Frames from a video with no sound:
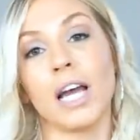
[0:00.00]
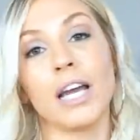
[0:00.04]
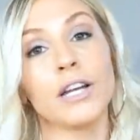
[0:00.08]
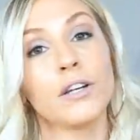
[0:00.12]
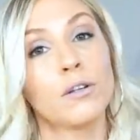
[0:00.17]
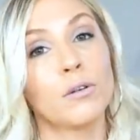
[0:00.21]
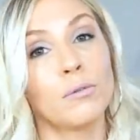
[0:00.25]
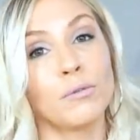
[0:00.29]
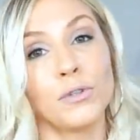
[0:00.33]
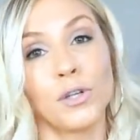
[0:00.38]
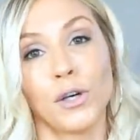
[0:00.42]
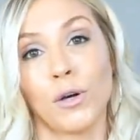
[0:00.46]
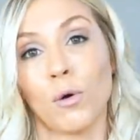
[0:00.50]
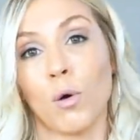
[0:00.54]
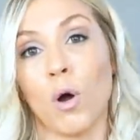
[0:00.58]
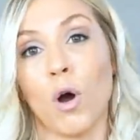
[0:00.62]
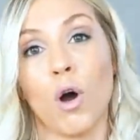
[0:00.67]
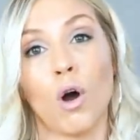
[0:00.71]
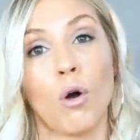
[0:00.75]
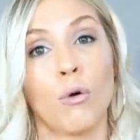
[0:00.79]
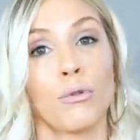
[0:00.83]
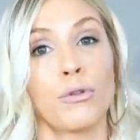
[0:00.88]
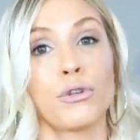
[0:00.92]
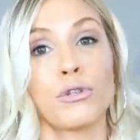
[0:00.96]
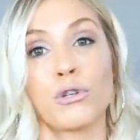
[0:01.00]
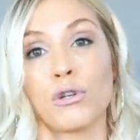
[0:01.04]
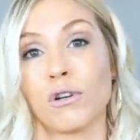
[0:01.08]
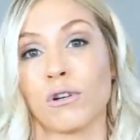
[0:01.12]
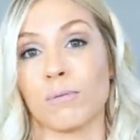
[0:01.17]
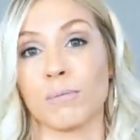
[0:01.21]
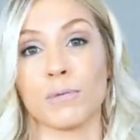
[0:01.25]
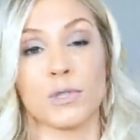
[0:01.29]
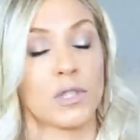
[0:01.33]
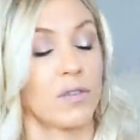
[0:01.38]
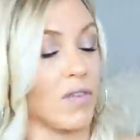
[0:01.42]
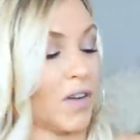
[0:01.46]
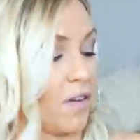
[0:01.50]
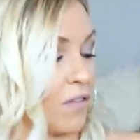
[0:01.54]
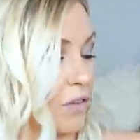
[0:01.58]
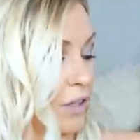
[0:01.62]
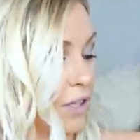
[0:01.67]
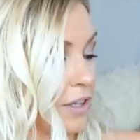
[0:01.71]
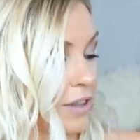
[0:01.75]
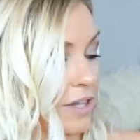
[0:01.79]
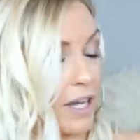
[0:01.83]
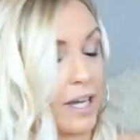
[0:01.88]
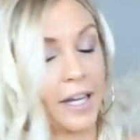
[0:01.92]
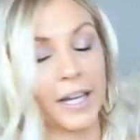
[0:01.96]
I don't know all the terms of
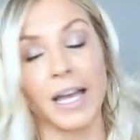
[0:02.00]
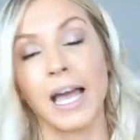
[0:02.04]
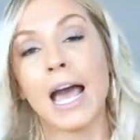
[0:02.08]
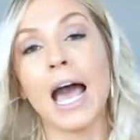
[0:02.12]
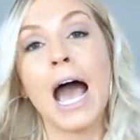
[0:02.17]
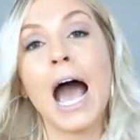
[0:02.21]
everything.